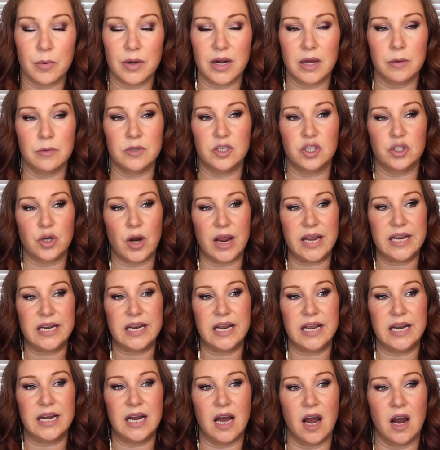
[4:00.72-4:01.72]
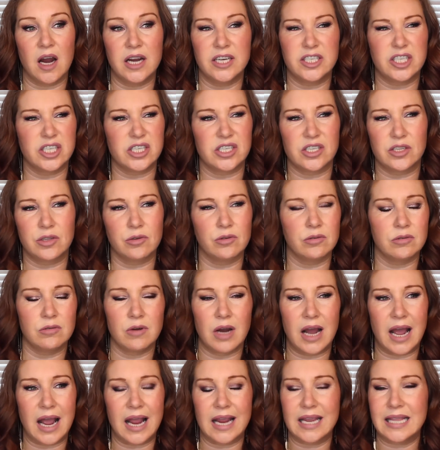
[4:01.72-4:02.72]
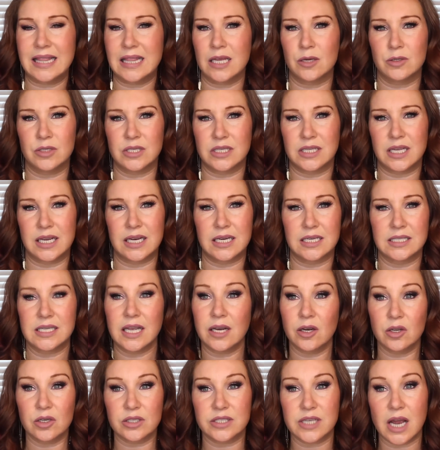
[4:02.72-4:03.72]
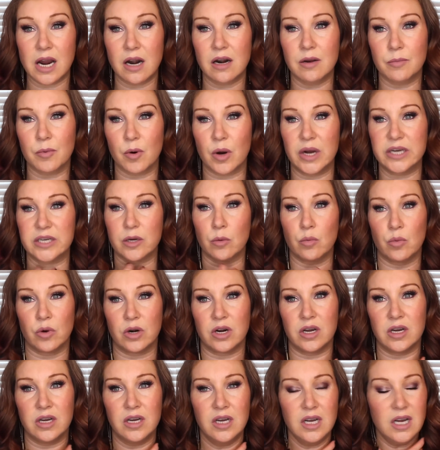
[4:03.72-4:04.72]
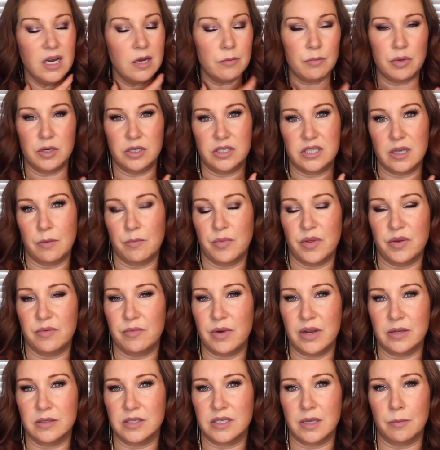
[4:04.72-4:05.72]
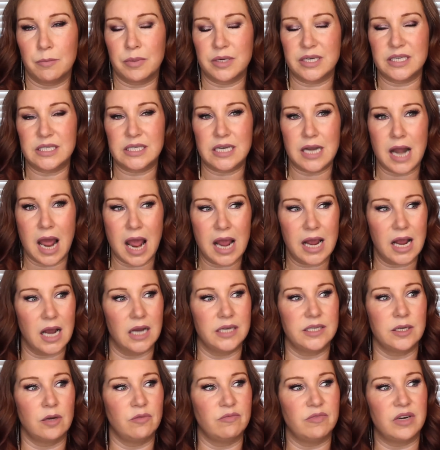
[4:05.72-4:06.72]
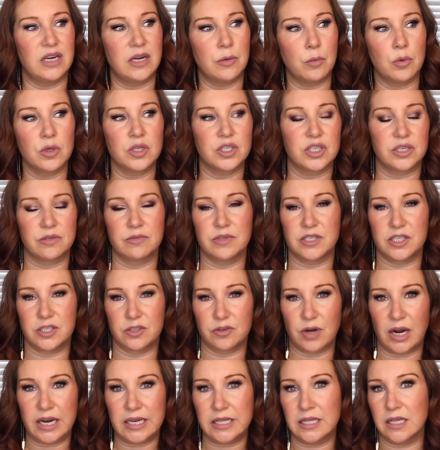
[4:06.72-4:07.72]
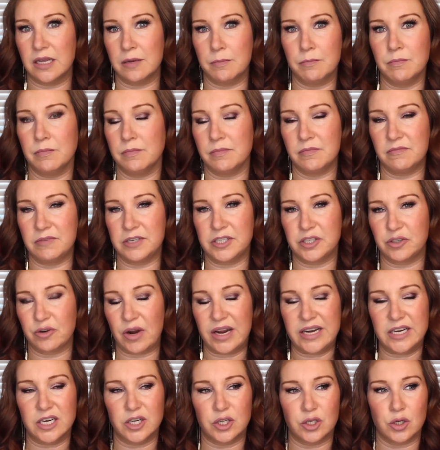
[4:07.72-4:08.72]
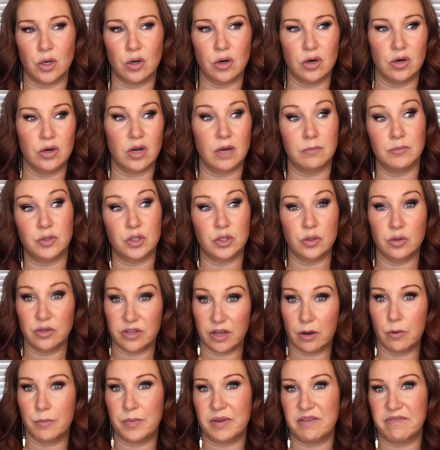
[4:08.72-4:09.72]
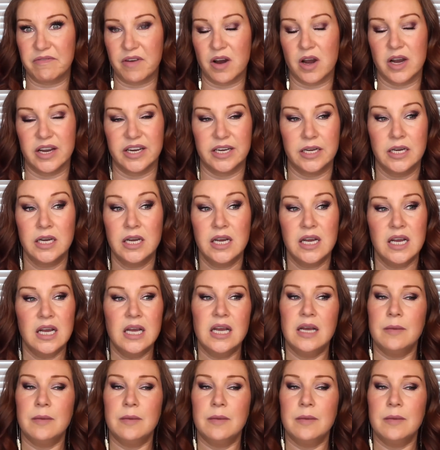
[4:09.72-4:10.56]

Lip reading: you like, when I was training, I just thought, oh, I hate those things. They look terrible. I don't want to put something around somebody's neck. I don't really want to restrain a dog. I'm sure they'll be fine.